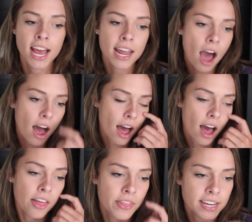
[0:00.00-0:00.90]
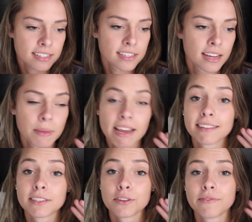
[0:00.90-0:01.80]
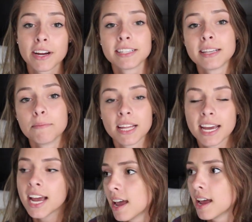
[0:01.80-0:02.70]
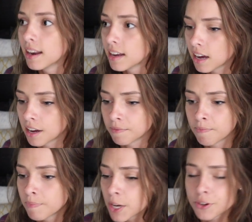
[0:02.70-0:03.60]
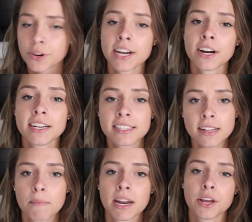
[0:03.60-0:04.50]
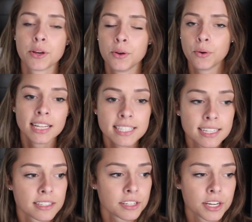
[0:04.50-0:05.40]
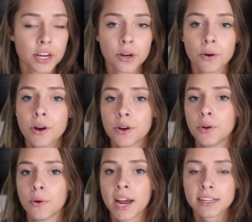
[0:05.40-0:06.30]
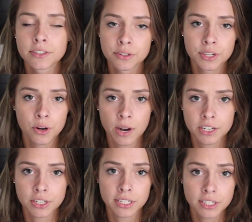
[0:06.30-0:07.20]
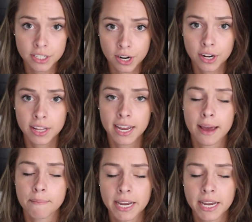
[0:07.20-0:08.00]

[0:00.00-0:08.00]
And this can be answered very simply, and a good trainer is somebody who listens to you, who answers your questions thoroughly and